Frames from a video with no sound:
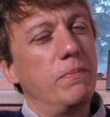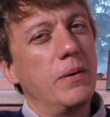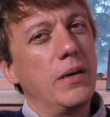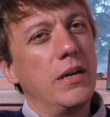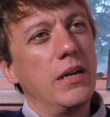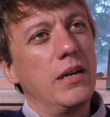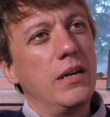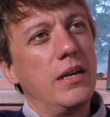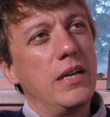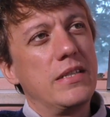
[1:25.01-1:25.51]

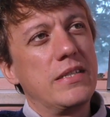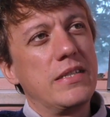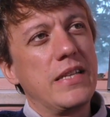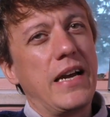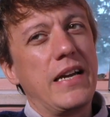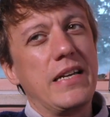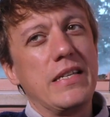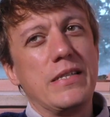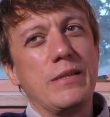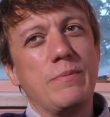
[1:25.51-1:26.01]
But it's
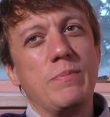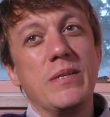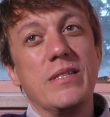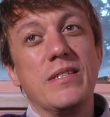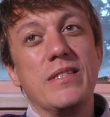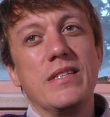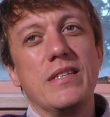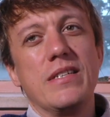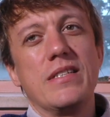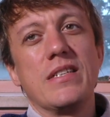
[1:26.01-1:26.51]
not as
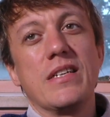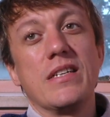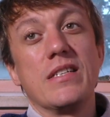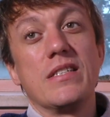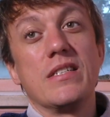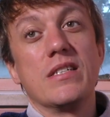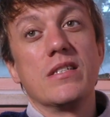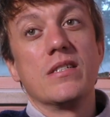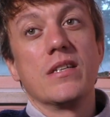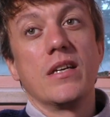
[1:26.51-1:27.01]
it's
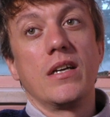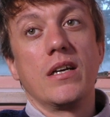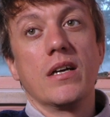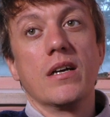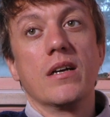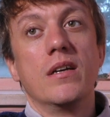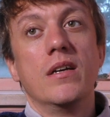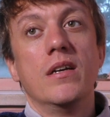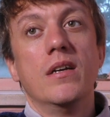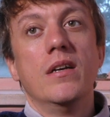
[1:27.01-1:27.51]
just like
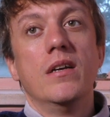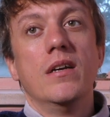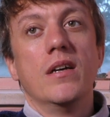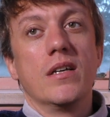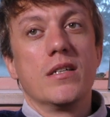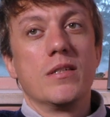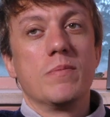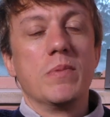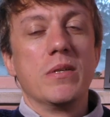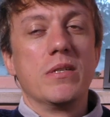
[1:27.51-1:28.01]
a
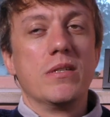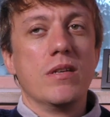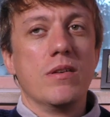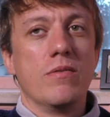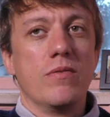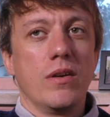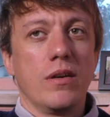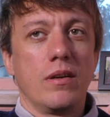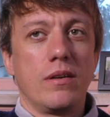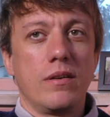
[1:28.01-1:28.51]

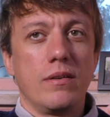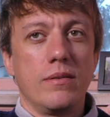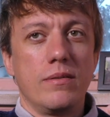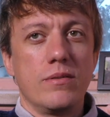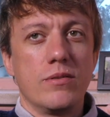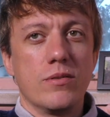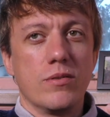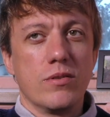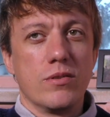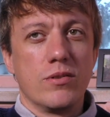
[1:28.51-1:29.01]
specific
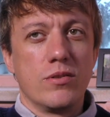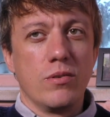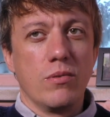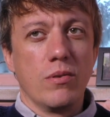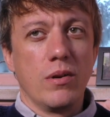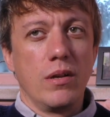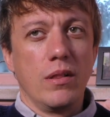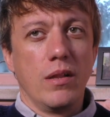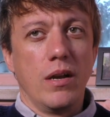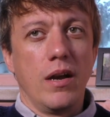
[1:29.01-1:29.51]
sort of
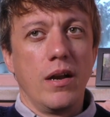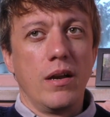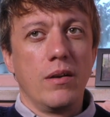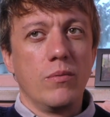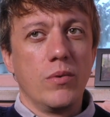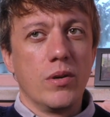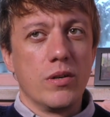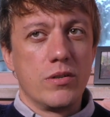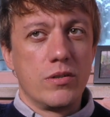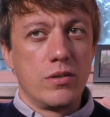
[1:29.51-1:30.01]
storyline,
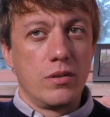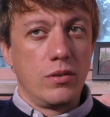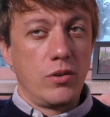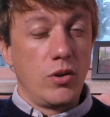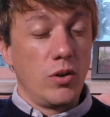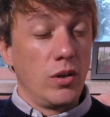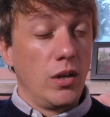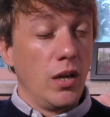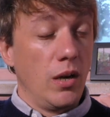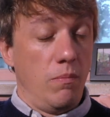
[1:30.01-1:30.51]
which
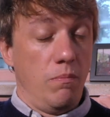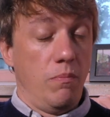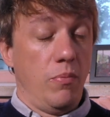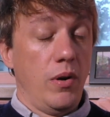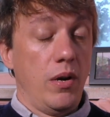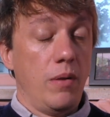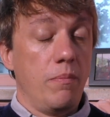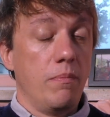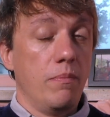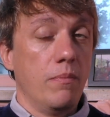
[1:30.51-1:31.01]
could get
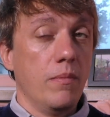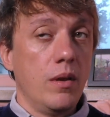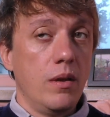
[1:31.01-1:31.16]
pretty